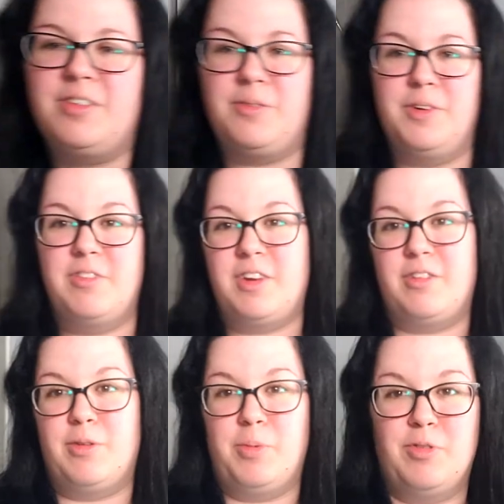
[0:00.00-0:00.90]
the ones that are
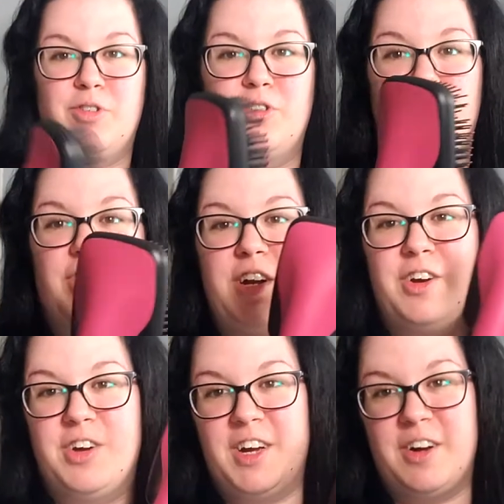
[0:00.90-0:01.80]
supposed to straighten
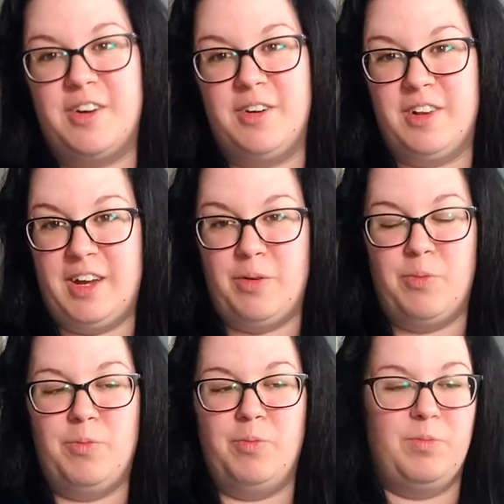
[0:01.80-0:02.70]
your hair in like
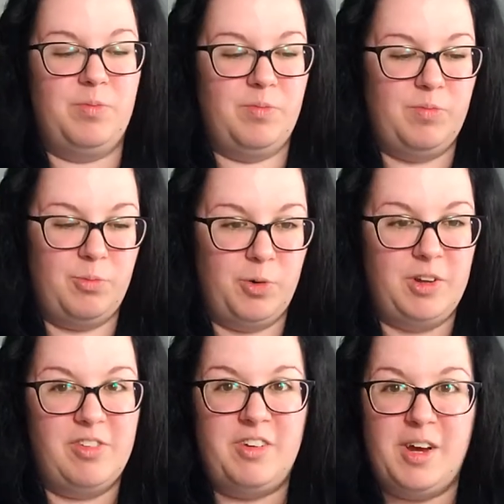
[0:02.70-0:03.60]

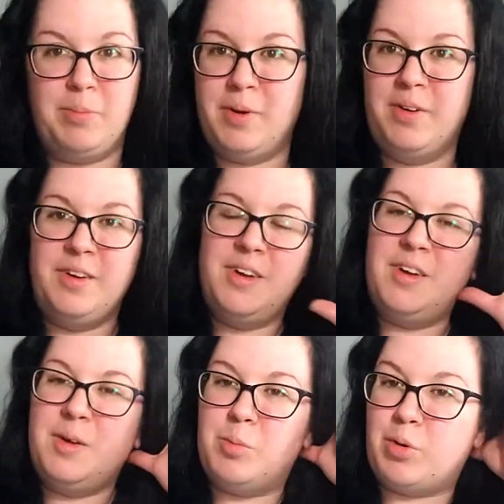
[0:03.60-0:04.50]
one step,
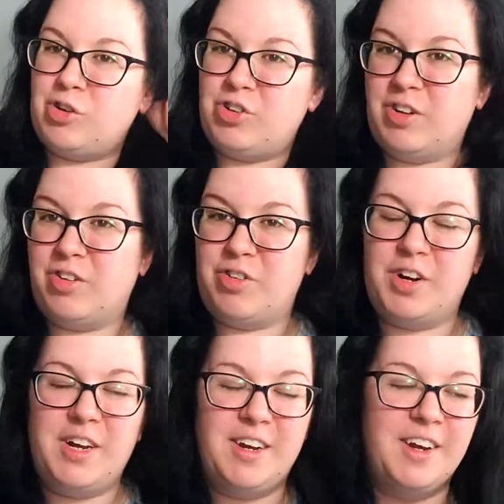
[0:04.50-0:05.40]
brush and
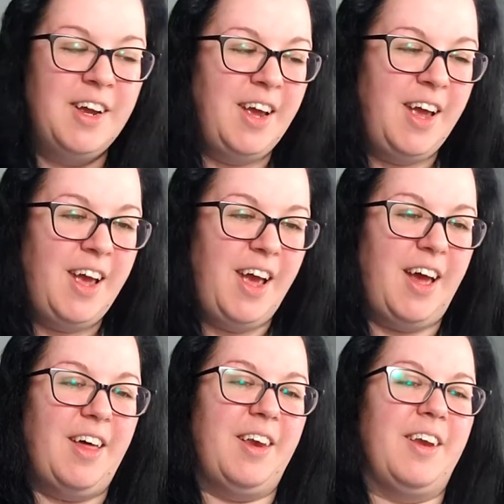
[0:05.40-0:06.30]
straighten.
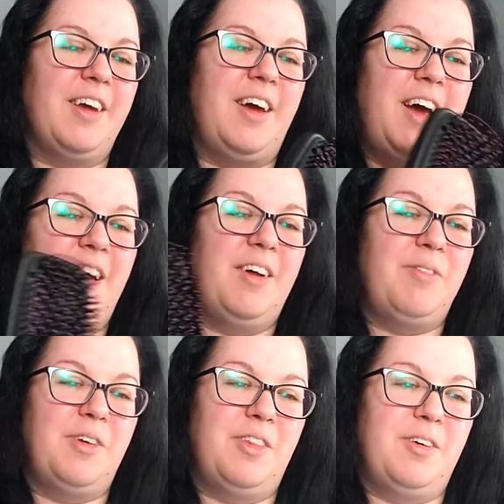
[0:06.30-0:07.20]
And I had
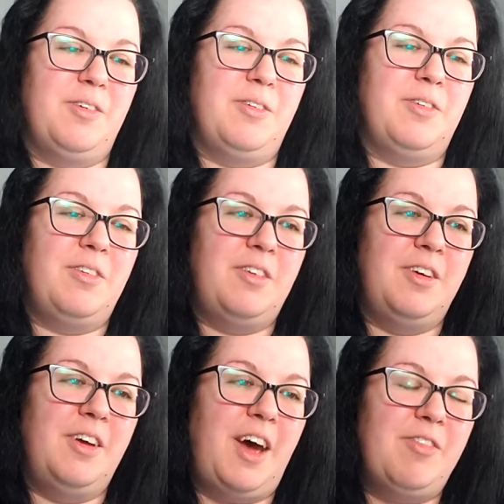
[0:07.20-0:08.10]
one of those,
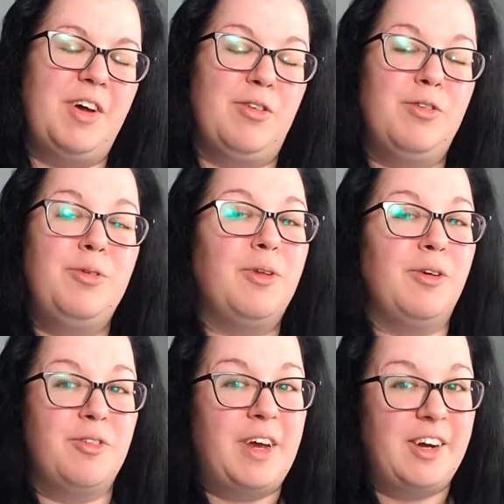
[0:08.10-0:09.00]
I've had two of
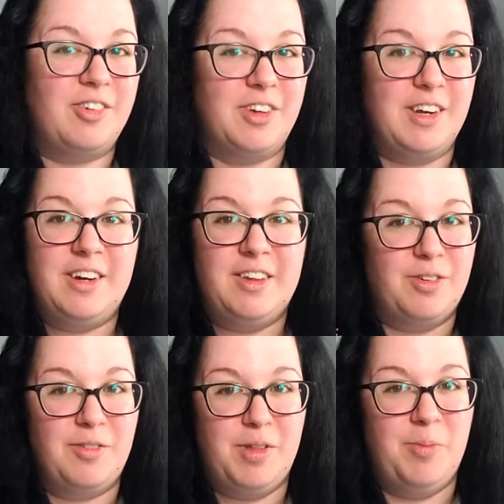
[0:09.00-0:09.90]
those actually, and
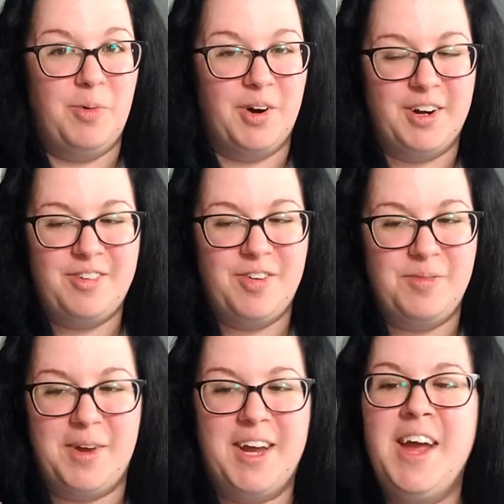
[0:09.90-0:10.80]
neither of them worked for
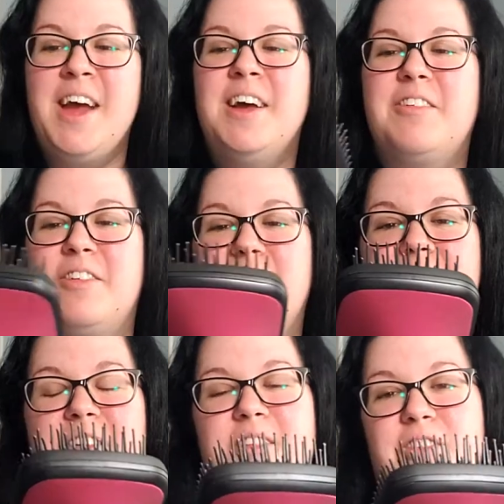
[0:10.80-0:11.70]
me. So
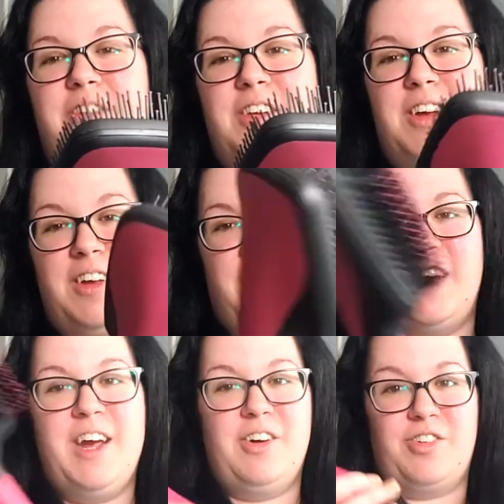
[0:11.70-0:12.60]
this is just, it's a
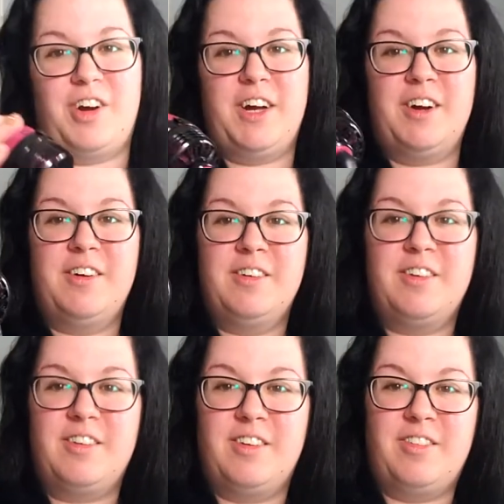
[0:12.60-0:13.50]
hair dryer,
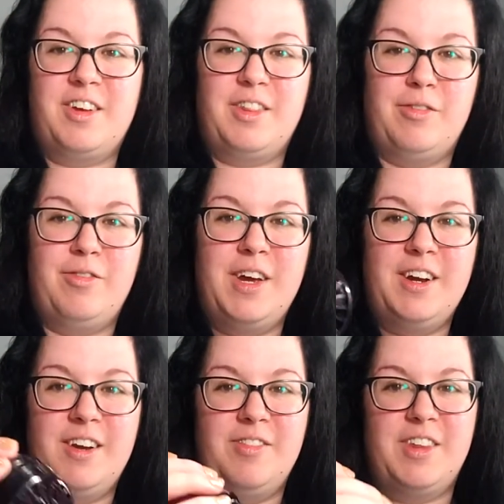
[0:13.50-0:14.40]
it's got the fan
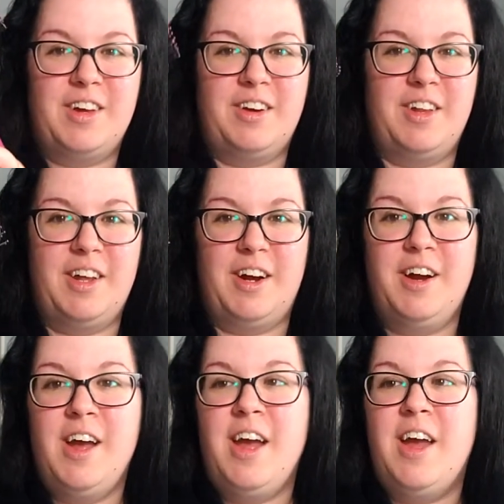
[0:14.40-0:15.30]
and everything on there,
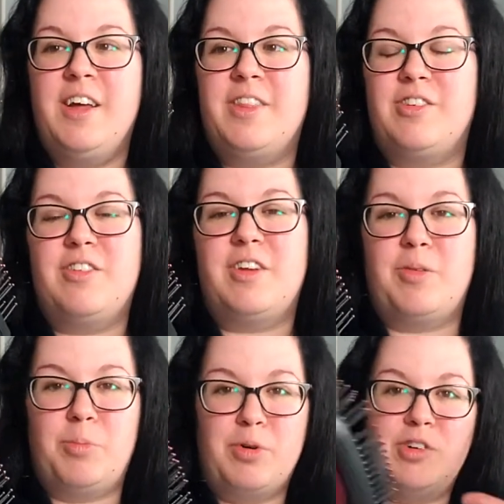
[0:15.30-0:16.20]
that just has
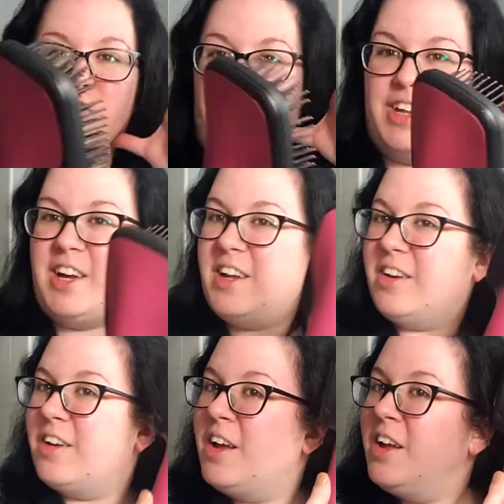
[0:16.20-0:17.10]
a brush on the
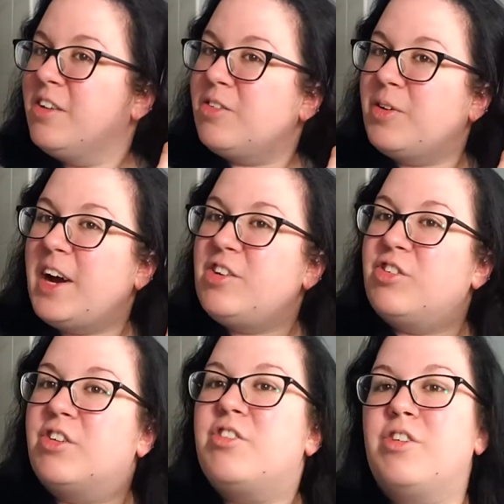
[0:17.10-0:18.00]
end. So I
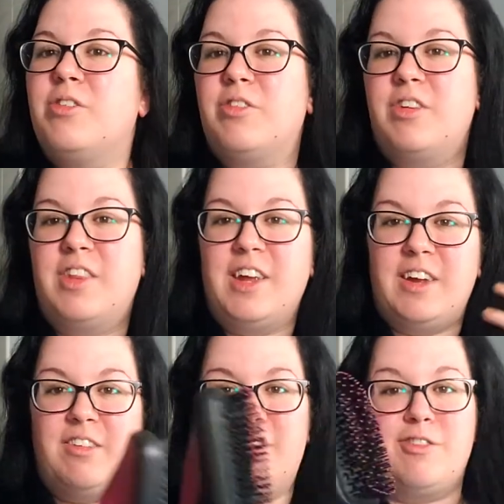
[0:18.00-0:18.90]
just used
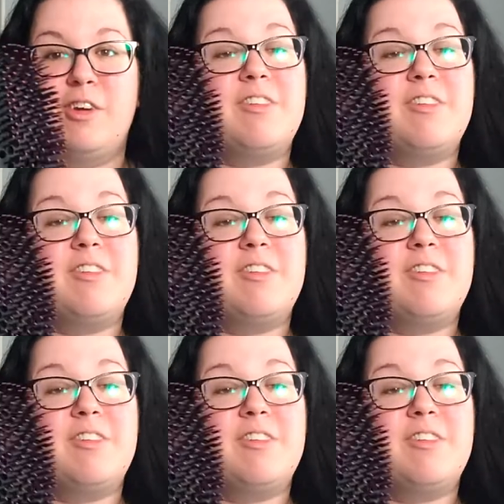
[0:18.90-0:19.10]
this,